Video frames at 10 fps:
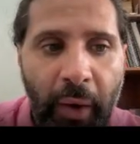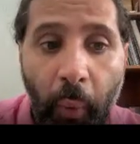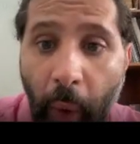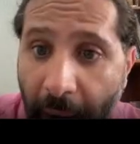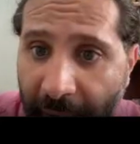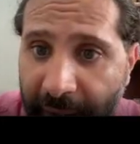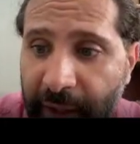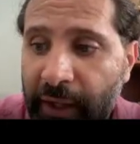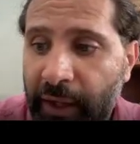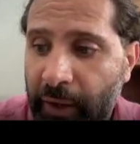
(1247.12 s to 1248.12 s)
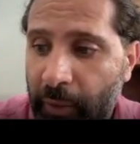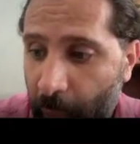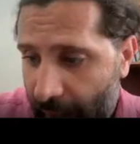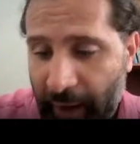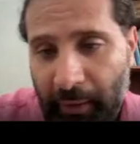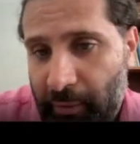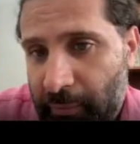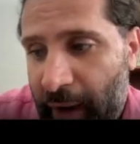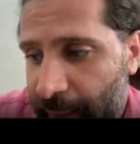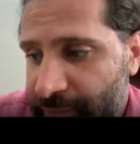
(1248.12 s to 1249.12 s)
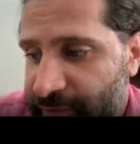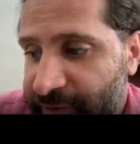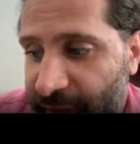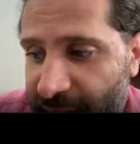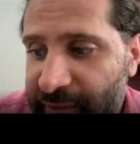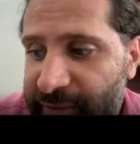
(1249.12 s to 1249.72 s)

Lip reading: Why? Why? I'm saying